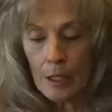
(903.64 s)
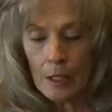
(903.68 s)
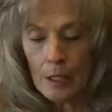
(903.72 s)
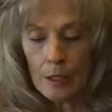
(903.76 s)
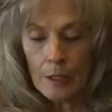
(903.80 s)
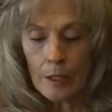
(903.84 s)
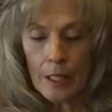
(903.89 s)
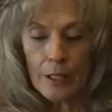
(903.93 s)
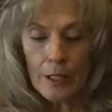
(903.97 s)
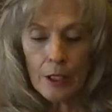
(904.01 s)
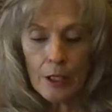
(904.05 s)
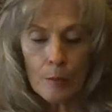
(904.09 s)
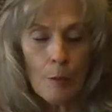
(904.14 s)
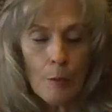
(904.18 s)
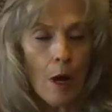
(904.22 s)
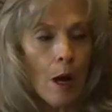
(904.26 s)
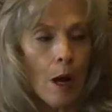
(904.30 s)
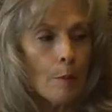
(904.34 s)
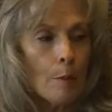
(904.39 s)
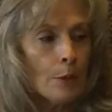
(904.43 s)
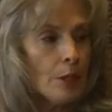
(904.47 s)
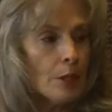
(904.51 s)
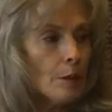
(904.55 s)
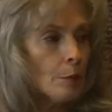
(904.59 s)
like your
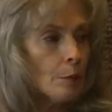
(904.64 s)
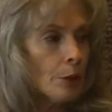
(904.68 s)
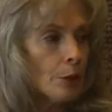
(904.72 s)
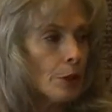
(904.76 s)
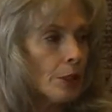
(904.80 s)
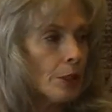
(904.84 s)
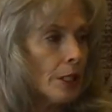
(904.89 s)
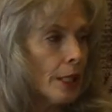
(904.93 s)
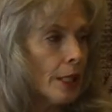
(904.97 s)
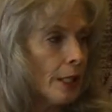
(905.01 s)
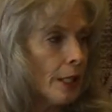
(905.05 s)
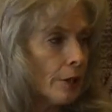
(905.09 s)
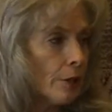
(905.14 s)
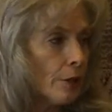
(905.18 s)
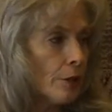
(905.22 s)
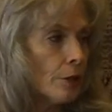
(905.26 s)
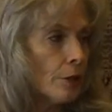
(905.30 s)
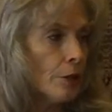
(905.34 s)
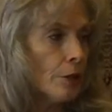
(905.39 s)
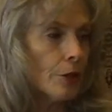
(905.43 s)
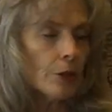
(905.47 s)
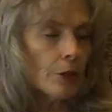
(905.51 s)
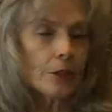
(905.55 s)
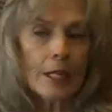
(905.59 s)
mom didn't protect you,
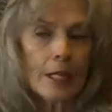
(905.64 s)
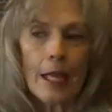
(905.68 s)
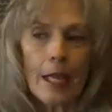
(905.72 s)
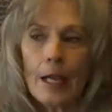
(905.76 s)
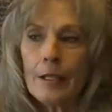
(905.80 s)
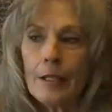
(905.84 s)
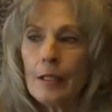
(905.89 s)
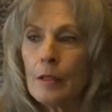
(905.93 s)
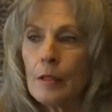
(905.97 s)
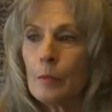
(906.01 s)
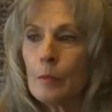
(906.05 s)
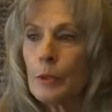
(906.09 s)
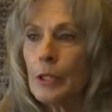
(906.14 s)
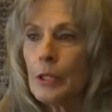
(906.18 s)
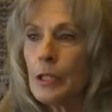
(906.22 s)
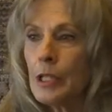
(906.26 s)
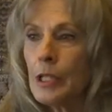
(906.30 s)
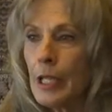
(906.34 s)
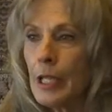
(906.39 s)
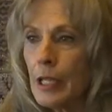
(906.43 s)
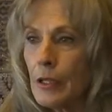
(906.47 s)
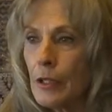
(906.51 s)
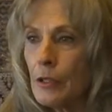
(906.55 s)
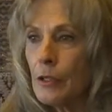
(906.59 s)
your dad didn't
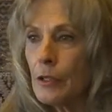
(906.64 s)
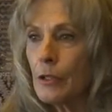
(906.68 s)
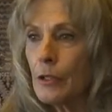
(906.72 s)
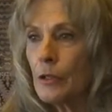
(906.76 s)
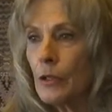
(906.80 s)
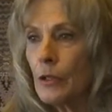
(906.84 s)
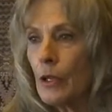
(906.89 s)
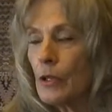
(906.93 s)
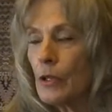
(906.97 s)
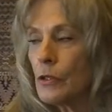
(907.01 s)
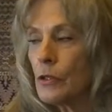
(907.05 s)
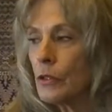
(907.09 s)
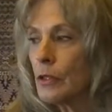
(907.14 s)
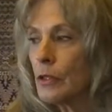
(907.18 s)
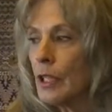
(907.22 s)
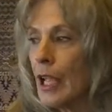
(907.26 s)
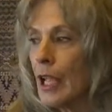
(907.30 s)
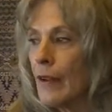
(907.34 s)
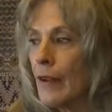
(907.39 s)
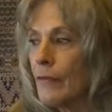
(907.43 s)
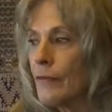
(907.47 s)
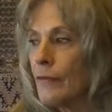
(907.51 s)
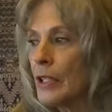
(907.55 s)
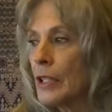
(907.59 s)
protect you. You're also going to
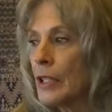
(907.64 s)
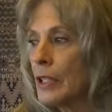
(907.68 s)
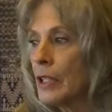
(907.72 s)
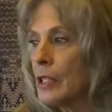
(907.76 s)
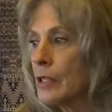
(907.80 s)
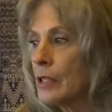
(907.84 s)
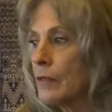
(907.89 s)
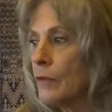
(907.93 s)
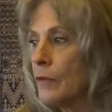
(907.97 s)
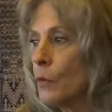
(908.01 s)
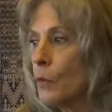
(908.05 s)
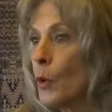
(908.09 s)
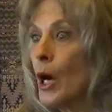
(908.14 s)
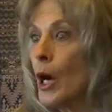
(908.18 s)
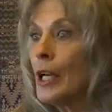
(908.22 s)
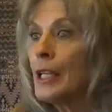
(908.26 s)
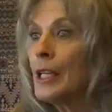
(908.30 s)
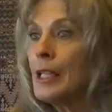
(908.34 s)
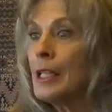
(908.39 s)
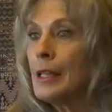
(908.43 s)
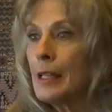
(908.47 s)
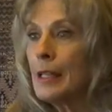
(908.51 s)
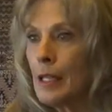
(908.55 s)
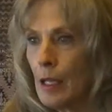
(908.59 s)
have feelings of
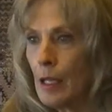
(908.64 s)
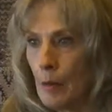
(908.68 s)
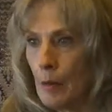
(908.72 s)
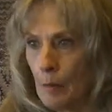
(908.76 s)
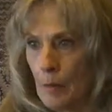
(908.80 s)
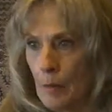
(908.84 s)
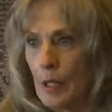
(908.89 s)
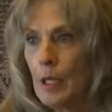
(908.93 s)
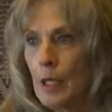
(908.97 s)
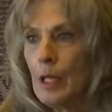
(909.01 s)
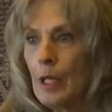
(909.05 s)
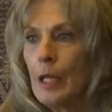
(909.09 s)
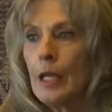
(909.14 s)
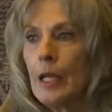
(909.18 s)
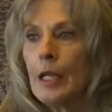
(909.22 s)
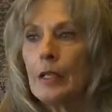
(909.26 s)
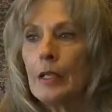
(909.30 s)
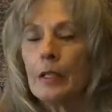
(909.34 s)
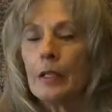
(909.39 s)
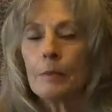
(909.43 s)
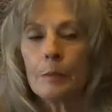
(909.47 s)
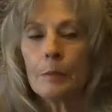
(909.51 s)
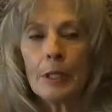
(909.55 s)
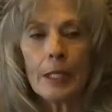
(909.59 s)
wanting them, and
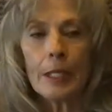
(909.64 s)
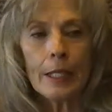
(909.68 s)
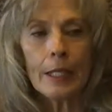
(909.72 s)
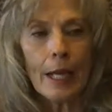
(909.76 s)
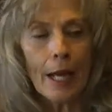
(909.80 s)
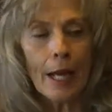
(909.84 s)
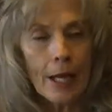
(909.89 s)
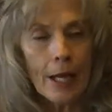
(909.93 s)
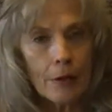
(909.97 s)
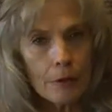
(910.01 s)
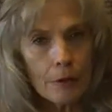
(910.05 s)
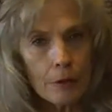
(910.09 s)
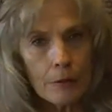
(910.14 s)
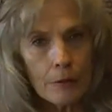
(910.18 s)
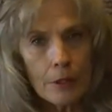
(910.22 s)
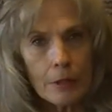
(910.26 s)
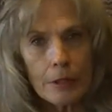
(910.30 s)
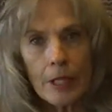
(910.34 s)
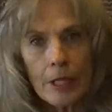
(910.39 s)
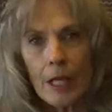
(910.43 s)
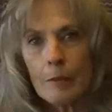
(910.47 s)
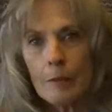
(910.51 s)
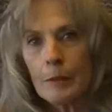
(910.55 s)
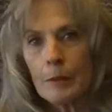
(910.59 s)
then being angry with
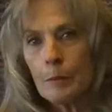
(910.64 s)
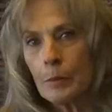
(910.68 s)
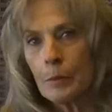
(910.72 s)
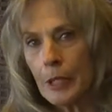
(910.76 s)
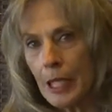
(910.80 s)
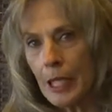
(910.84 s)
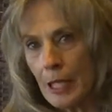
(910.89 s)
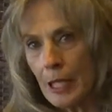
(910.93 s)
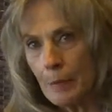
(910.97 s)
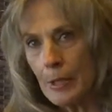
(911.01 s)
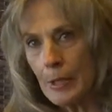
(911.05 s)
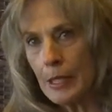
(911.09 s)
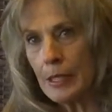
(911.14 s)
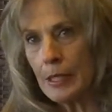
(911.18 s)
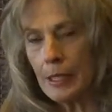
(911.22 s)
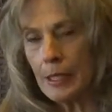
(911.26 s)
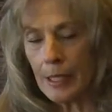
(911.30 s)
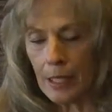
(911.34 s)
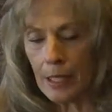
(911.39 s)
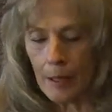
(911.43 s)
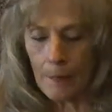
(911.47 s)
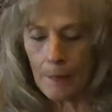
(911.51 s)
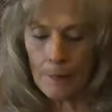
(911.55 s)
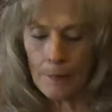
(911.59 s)
them and blaming
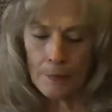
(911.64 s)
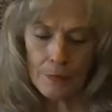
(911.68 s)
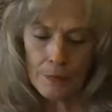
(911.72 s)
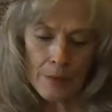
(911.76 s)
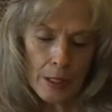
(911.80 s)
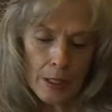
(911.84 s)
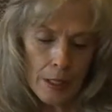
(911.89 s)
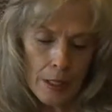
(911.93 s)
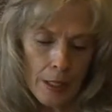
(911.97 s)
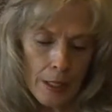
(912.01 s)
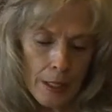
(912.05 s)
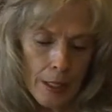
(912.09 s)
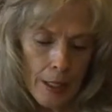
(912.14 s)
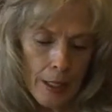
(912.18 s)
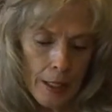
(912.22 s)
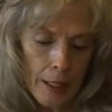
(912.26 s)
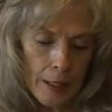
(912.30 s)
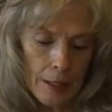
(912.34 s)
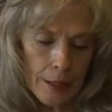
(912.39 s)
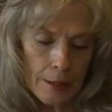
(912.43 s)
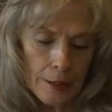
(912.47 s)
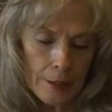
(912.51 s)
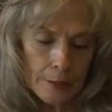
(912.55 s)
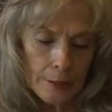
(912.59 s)
them,
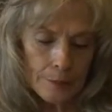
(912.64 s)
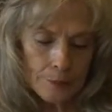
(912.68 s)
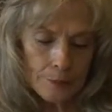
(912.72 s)
and